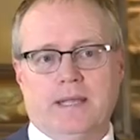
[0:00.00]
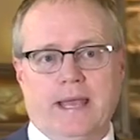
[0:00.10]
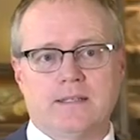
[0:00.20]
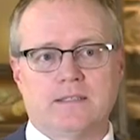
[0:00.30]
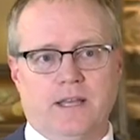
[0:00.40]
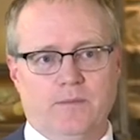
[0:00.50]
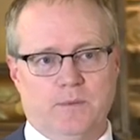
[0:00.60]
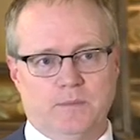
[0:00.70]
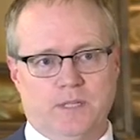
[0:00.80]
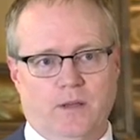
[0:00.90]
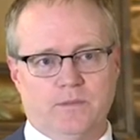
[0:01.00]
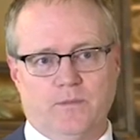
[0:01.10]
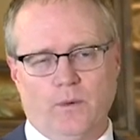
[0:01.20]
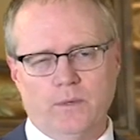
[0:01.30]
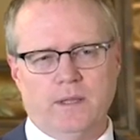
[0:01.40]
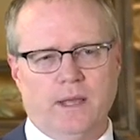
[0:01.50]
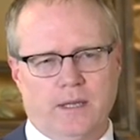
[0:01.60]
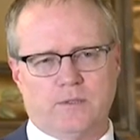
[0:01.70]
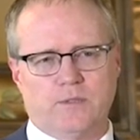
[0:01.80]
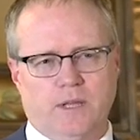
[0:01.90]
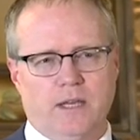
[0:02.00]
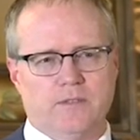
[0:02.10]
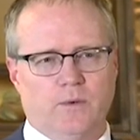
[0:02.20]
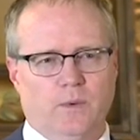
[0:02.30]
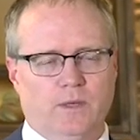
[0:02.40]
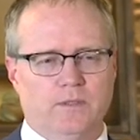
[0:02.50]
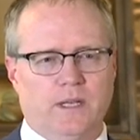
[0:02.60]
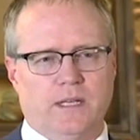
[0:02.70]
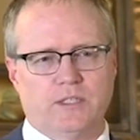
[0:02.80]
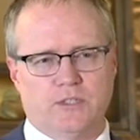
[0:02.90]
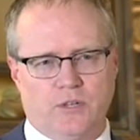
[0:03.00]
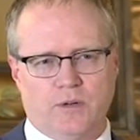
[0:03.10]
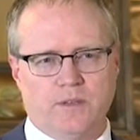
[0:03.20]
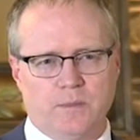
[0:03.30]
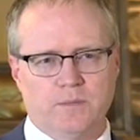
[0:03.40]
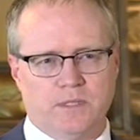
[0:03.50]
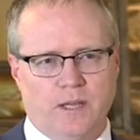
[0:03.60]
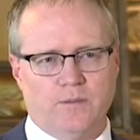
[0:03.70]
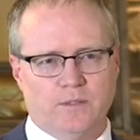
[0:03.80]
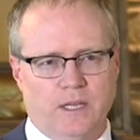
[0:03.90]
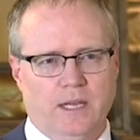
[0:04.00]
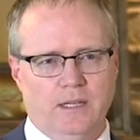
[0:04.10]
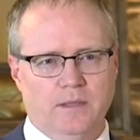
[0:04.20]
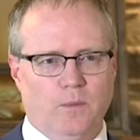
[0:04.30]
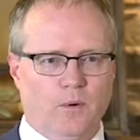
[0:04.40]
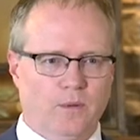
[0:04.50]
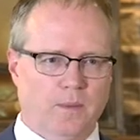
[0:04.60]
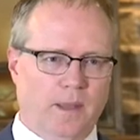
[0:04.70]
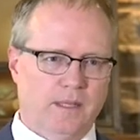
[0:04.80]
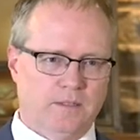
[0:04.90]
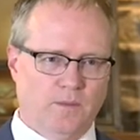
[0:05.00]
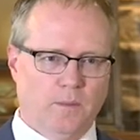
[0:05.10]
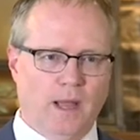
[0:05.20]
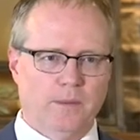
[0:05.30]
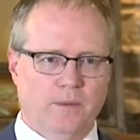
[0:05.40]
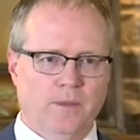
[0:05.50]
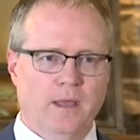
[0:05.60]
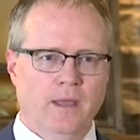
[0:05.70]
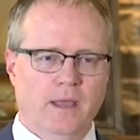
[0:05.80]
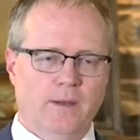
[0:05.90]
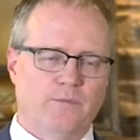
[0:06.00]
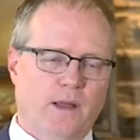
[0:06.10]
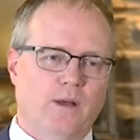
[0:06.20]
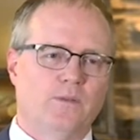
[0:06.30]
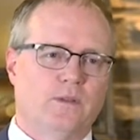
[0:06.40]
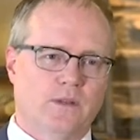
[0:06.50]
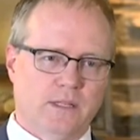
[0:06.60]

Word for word: can save themselves if only they exercise their wills and exert themselves to heed the moral commands of the Bible and follow the good